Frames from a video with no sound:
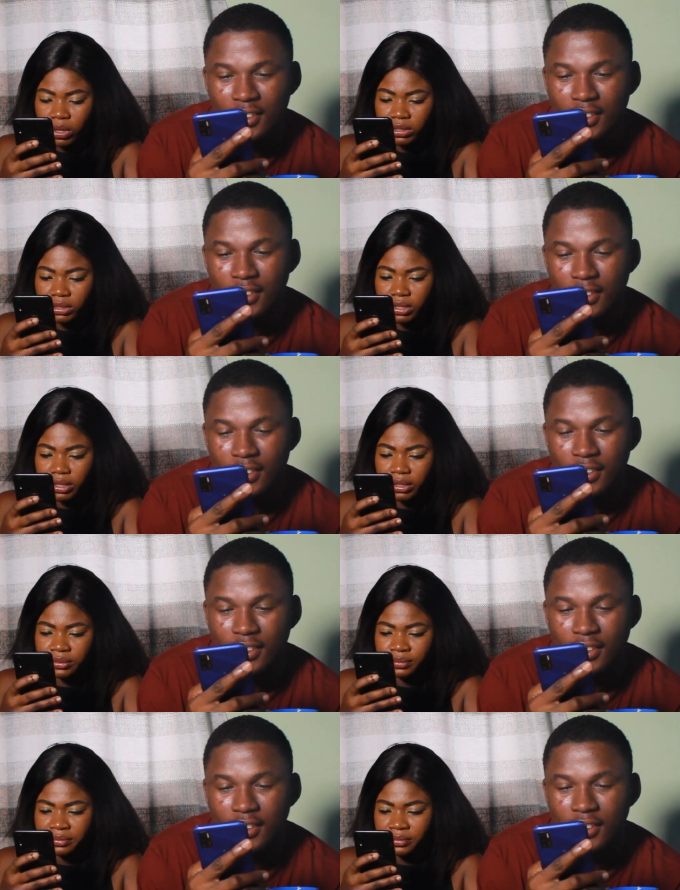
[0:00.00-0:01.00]

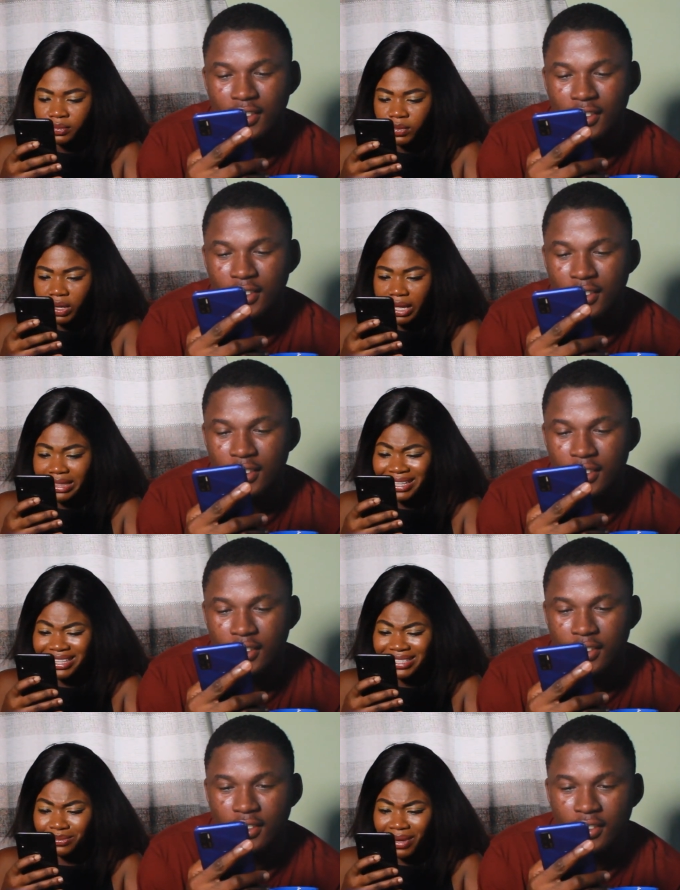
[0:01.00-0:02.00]
Speaker 1: question. Okay, I
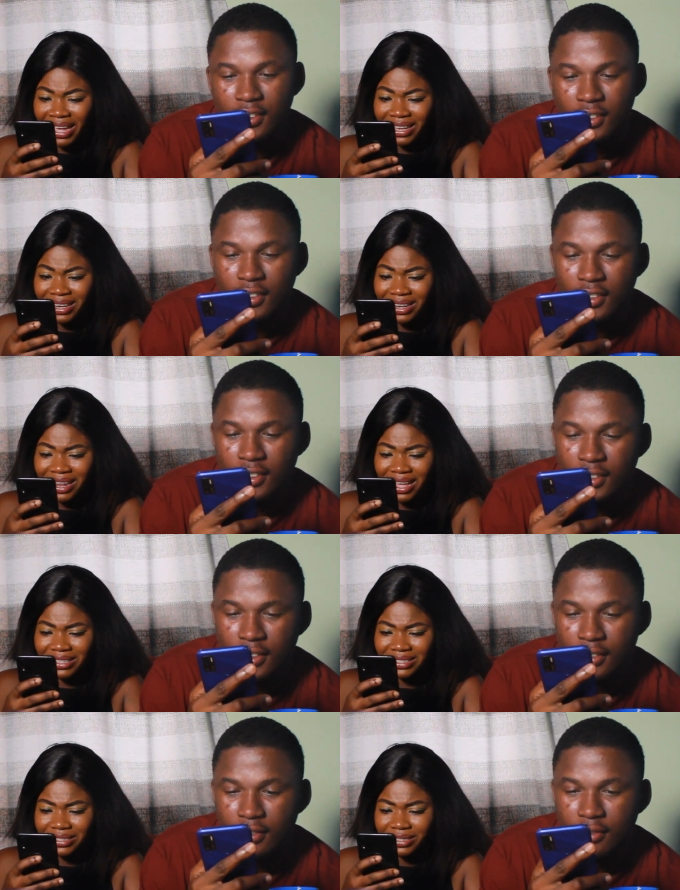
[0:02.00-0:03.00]
think this is my
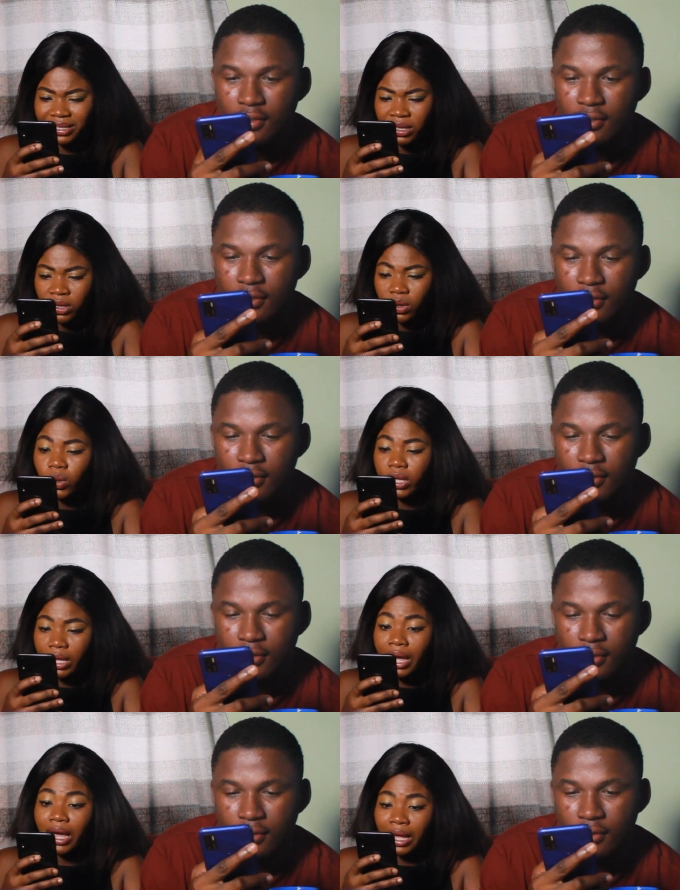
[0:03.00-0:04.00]
last.
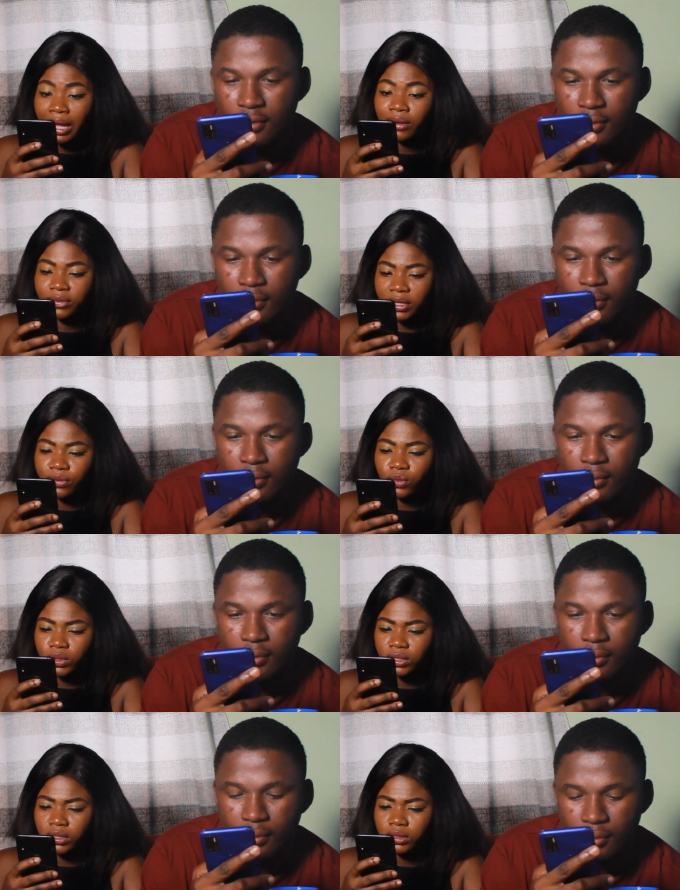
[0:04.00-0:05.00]
Okay, I, I have enough
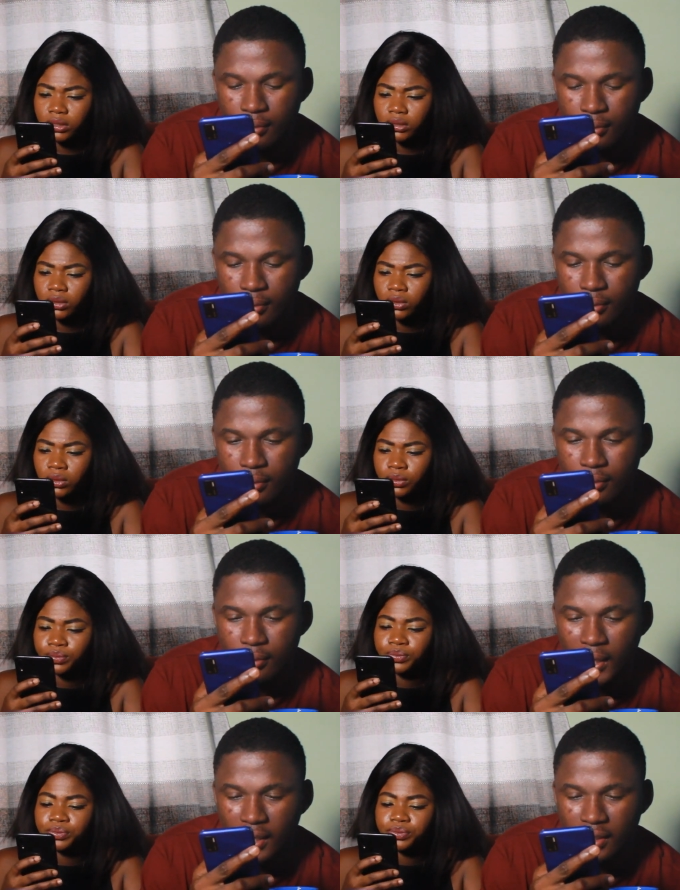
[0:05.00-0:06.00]
questions.
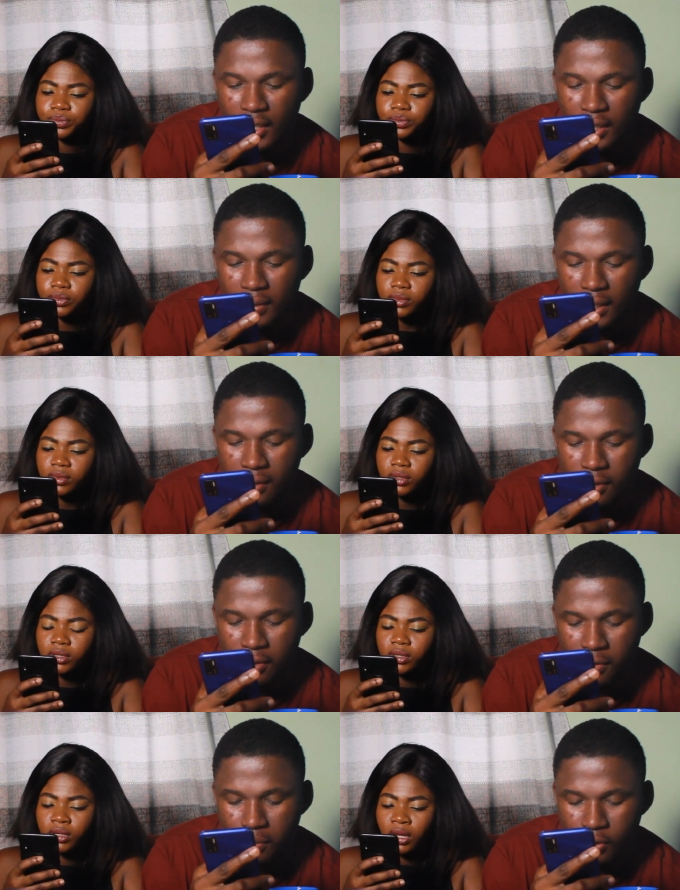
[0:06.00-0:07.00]
Speaker 2: I think I have like
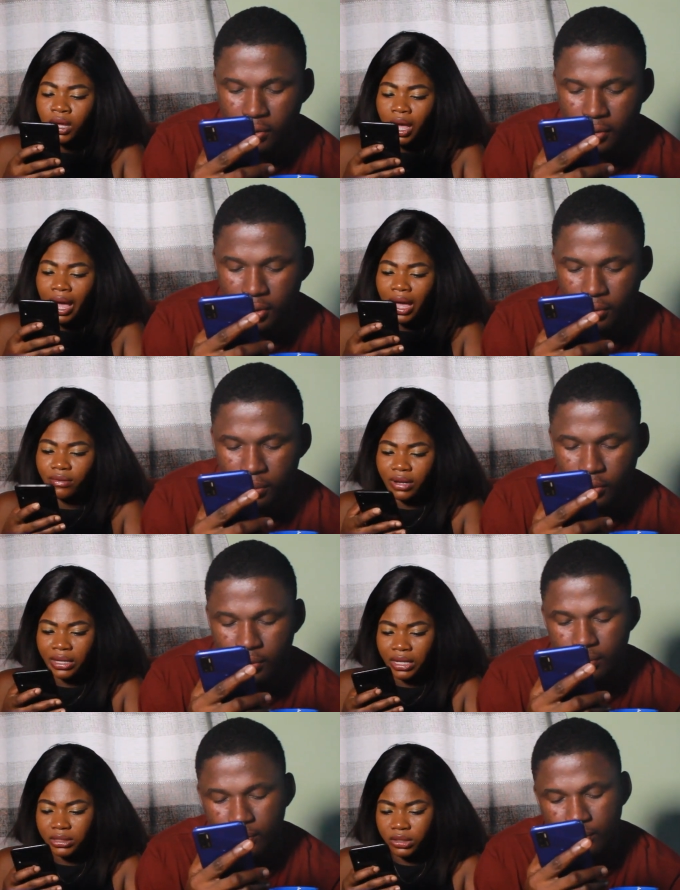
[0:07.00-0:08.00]
three more. I have
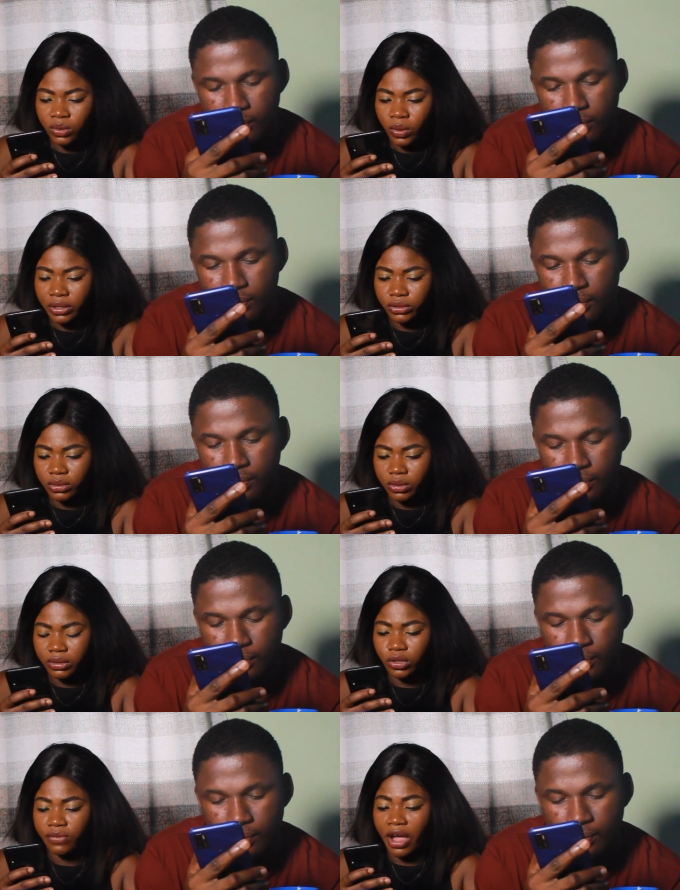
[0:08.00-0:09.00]
like
Speaker 1: let's see one, two,
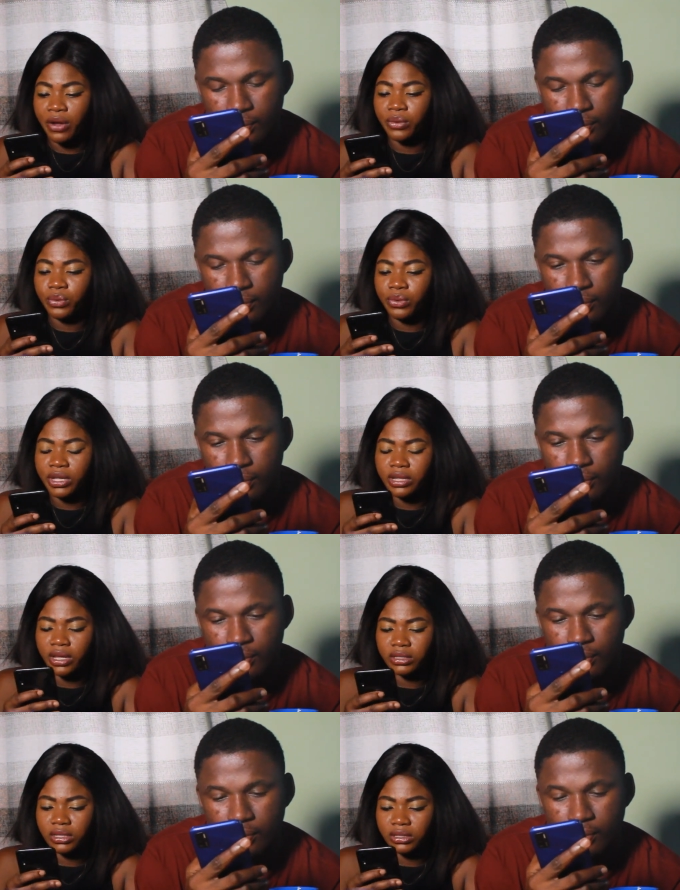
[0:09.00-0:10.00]
three. So if I read
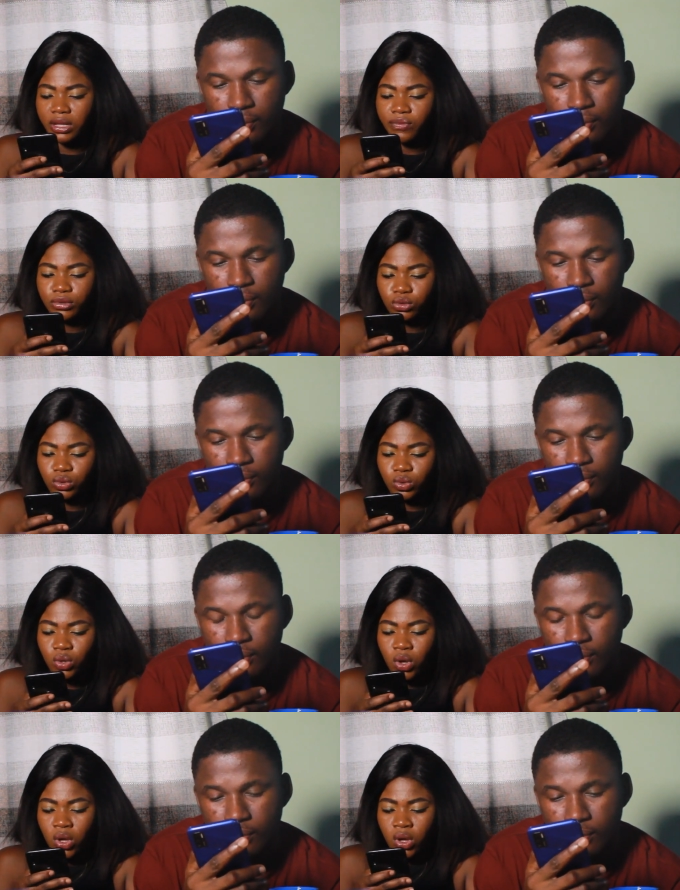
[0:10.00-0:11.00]
this, it's lovely too.
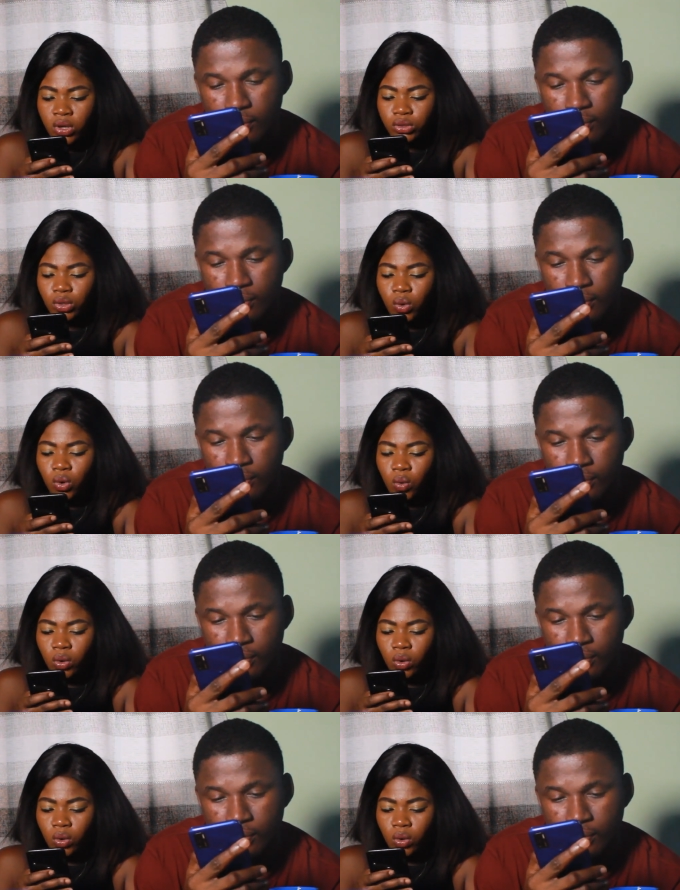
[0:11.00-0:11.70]
So who